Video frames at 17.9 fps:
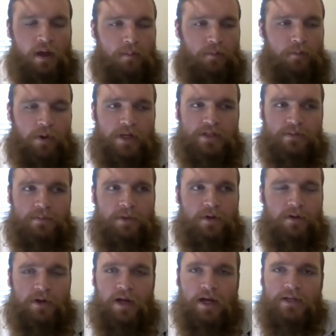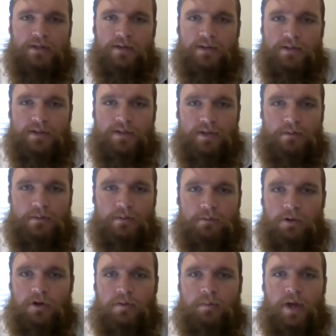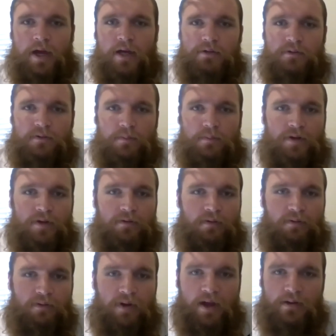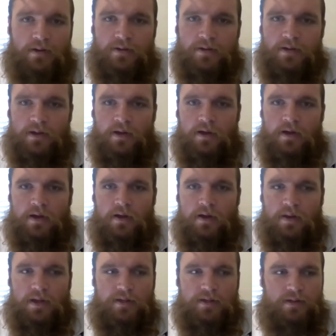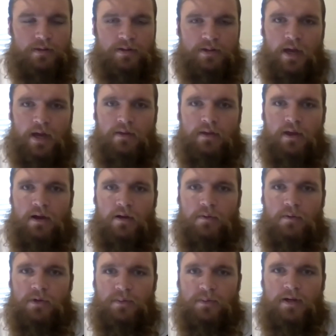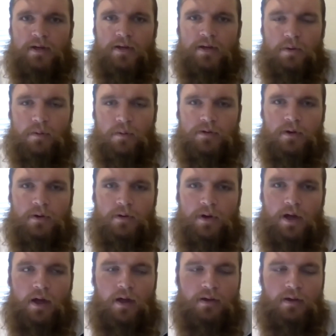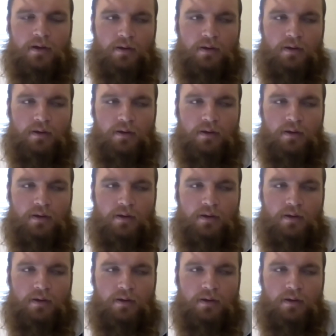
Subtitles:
We had some other guys on the team that you can imagine from different faiths that still sat there and respected what was going on.